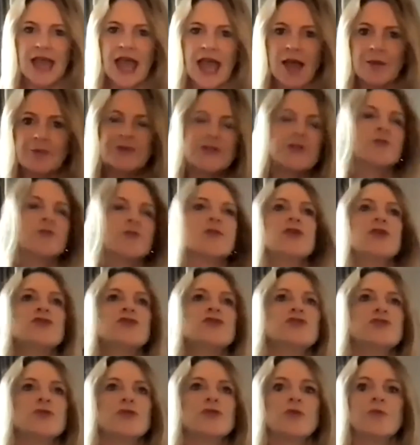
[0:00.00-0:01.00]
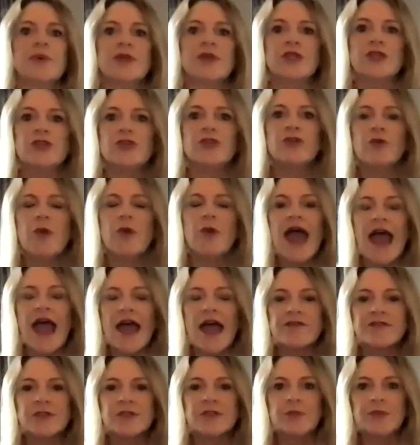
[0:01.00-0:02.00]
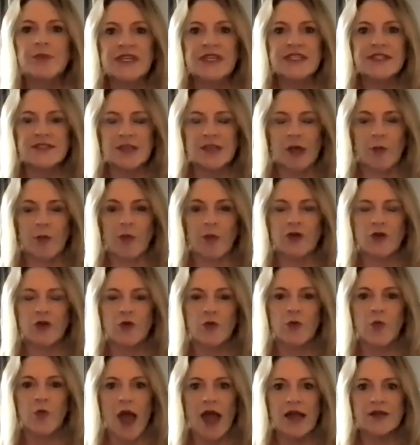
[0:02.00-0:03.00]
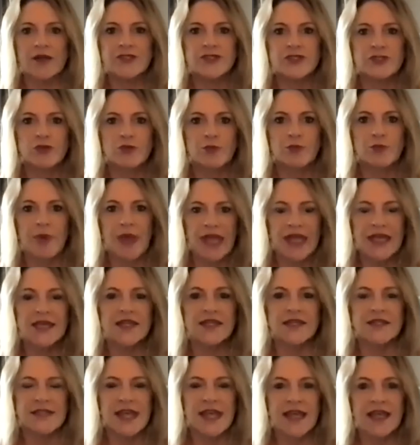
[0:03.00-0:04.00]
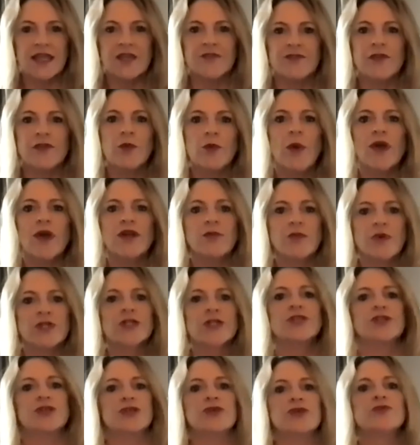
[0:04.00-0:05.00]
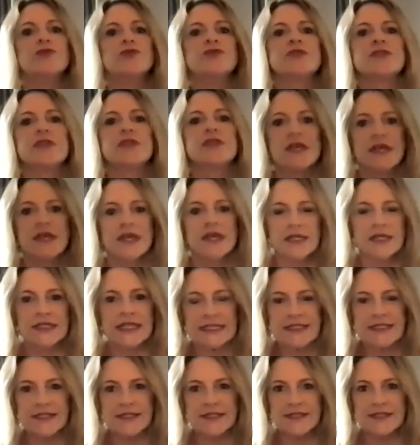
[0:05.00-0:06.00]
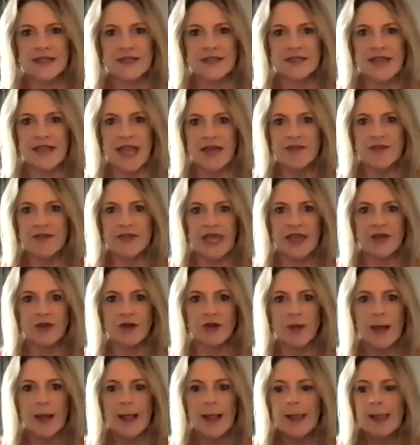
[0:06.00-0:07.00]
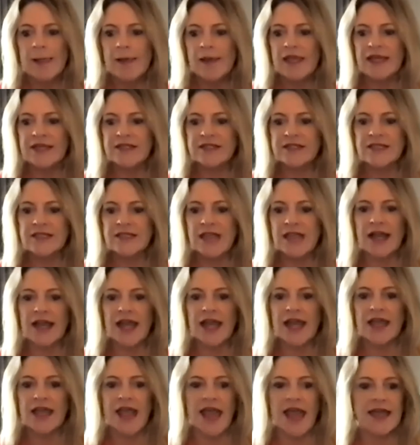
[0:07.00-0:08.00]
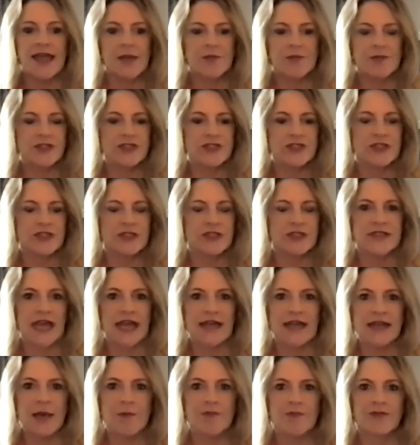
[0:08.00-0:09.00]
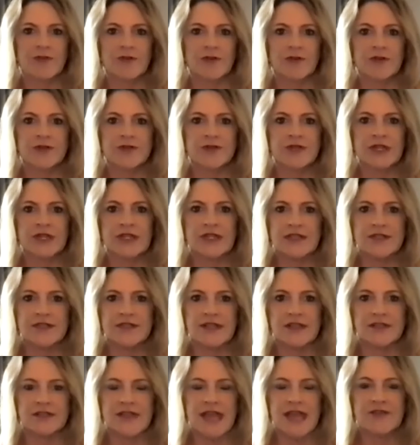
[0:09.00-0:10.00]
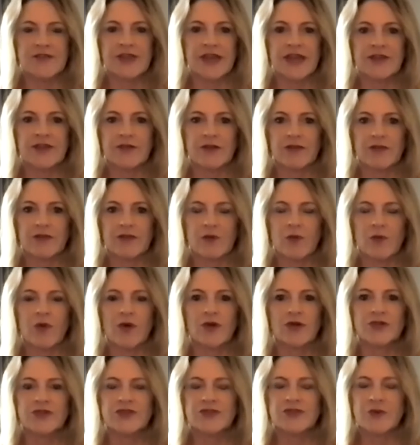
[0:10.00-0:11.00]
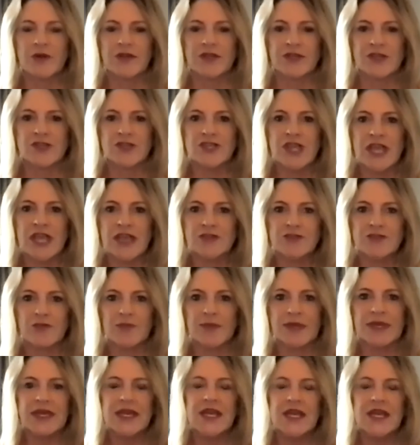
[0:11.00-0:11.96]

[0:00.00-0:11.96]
absolutely is true, but you have to be someone who wants to pay attention. If you want to really use LinkedIn Sales Navigator, it's not a, hey, I'm just going to sign up for LinkedIn Sales Navigator and the world is going to change for me.